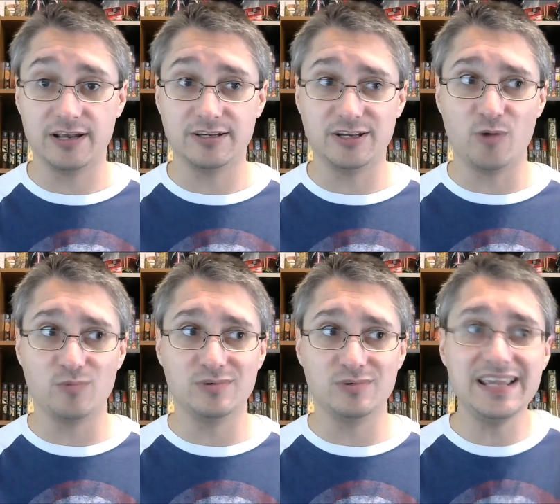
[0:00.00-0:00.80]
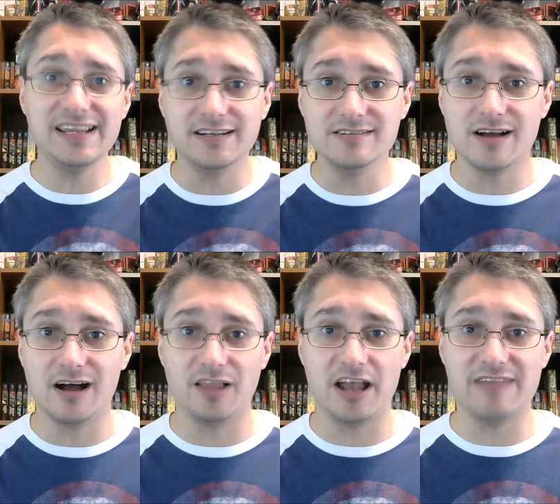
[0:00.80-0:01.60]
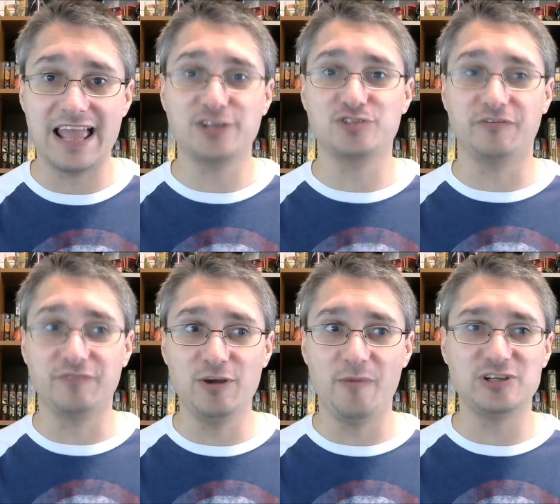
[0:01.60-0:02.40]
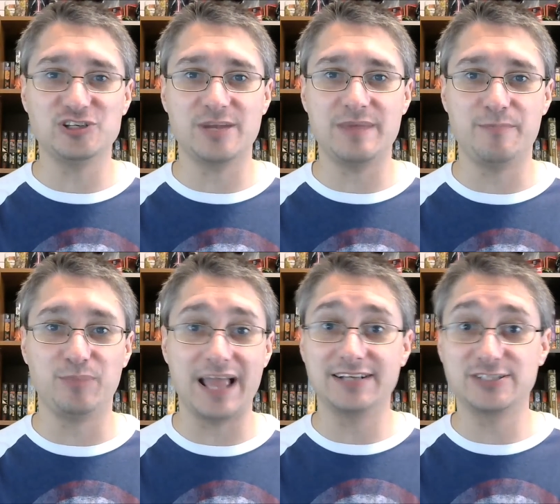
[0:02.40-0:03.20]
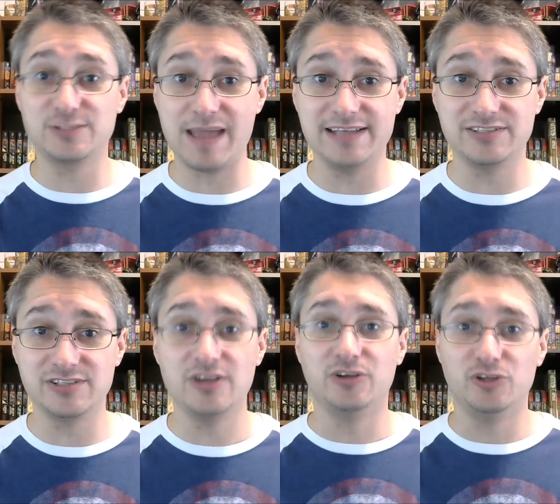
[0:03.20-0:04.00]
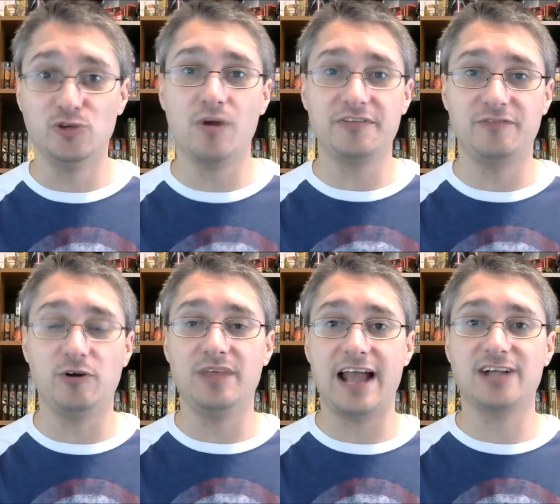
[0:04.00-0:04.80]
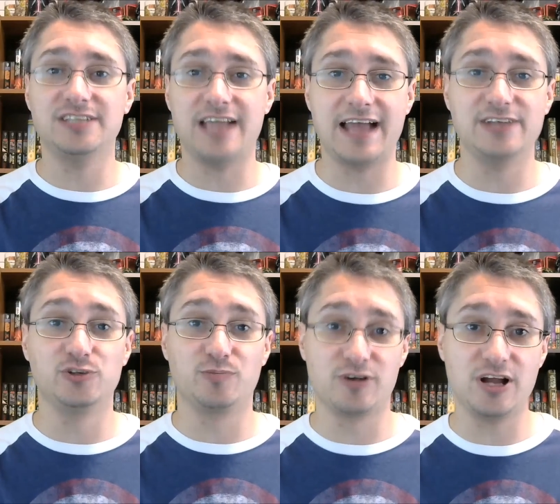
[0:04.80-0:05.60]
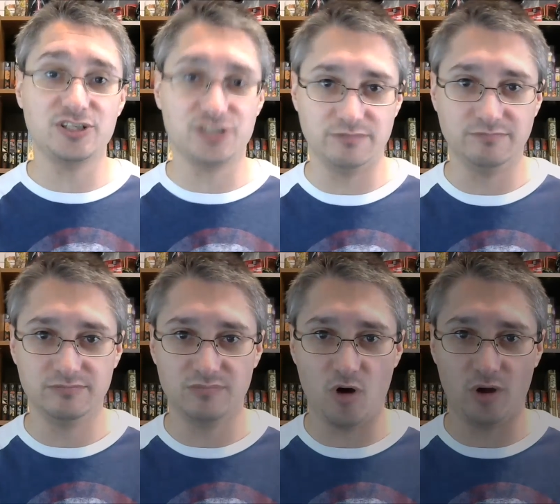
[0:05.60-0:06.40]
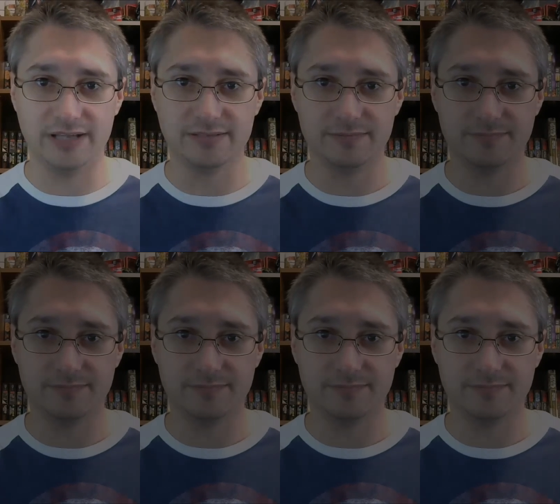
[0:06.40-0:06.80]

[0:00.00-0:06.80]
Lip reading: You don't need a lot of extra film if it's just going to be blank space. You want the film that actually has your production on it.